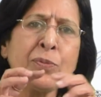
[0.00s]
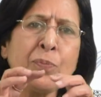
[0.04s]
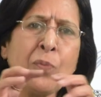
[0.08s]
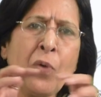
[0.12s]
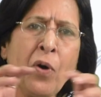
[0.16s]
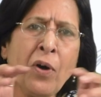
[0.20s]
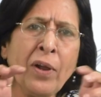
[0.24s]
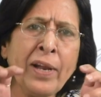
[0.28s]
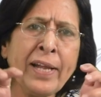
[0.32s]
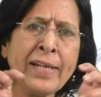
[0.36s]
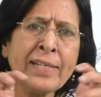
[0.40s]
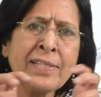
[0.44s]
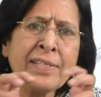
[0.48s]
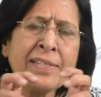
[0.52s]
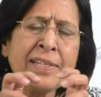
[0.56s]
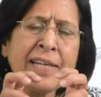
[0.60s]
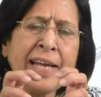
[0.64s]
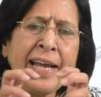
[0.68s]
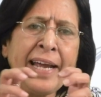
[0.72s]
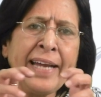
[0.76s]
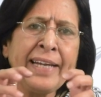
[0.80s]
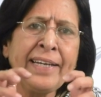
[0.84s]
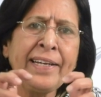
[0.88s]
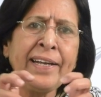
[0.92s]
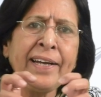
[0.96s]
smallest
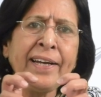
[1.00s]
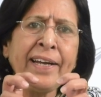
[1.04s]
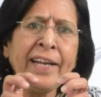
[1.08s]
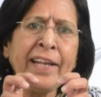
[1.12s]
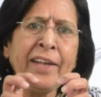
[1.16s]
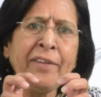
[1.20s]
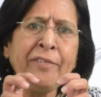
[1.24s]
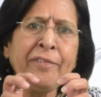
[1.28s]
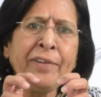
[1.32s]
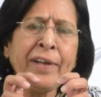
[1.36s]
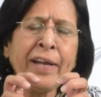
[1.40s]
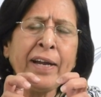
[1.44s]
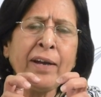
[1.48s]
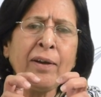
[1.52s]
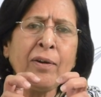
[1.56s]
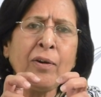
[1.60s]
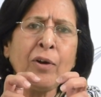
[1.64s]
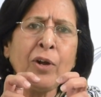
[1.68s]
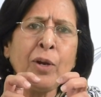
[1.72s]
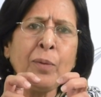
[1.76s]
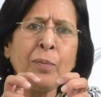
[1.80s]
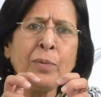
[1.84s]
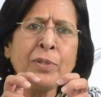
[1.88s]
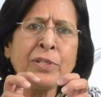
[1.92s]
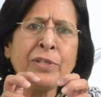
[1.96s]
entity where
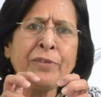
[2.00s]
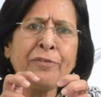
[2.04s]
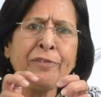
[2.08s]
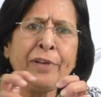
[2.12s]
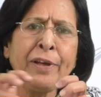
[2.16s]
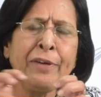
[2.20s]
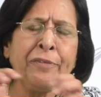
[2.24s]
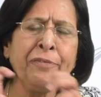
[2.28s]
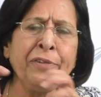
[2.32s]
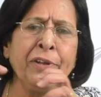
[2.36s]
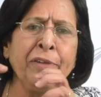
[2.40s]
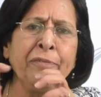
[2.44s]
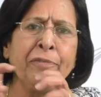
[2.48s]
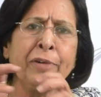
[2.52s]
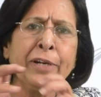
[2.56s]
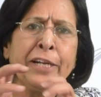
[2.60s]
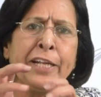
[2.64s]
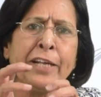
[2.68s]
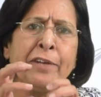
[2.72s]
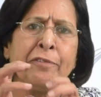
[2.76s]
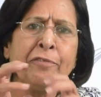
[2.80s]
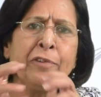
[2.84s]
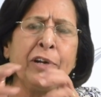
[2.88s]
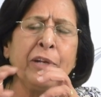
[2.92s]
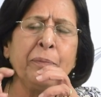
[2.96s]
almost if
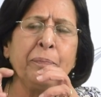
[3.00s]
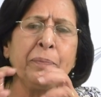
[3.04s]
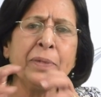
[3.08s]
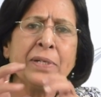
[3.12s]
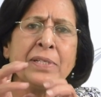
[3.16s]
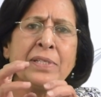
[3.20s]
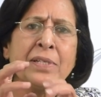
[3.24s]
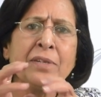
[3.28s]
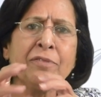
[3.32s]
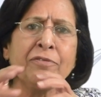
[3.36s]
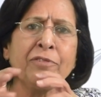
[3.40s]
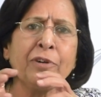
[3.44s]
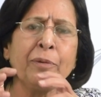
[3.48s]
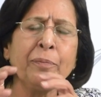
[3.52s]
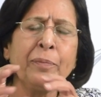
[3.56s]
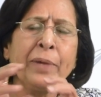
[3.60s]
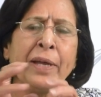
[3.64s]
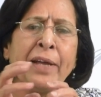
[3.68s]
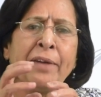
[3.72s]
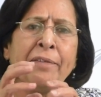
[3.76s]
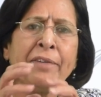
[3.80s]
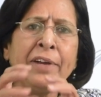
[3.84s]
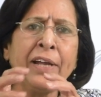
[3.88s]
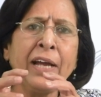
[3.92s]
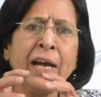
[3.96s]
everybody, one person from
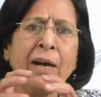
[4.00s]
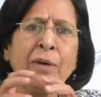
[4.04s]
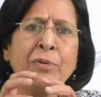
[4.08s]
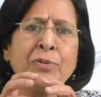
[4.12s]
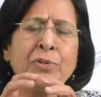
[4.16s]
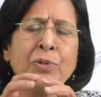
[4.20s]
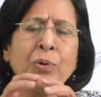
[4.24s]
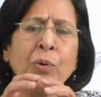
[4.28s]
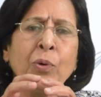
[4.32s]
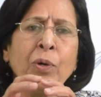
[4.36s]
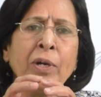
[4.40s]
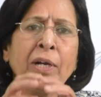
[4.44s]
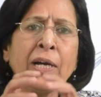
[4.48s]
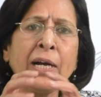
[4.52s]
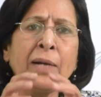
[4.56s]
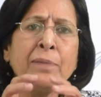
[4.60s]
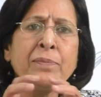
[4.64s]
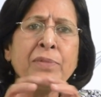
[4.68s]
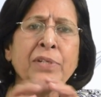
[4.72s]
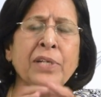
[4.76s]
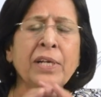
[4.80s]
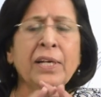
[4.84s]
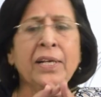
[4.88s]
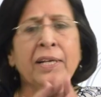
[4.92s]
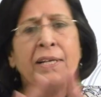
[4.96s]
every household
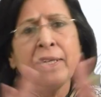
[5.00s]
comes,